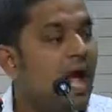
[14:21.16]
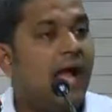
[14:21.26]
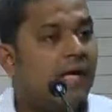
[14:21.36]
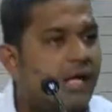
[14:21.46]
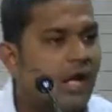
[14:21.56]

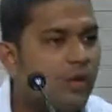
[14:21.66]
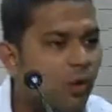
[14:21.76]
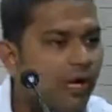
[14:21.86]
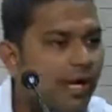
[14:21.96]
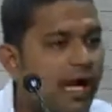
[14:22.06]
And
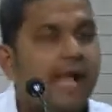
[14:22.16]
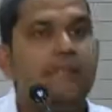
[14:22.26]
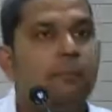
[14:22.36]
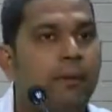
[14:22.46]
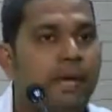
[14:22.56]
controlling
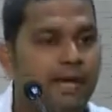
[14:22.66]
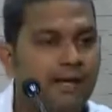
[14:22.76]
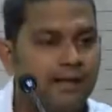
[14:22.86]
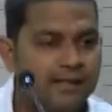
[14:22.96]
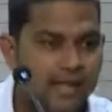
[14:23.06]
is
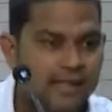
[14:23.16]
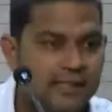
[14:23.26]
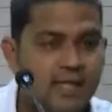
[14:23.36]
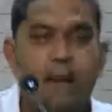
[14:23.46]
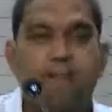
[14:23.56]
bringing the
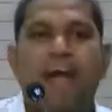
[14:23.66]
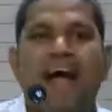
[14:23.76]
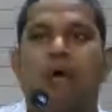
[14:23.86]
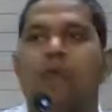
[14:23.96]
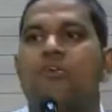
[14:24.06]
things
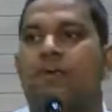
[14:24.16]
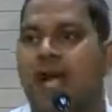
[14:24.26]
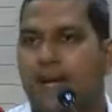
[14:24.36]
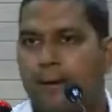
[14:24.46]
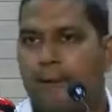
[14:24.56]
back on
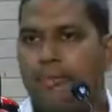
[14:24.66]
track.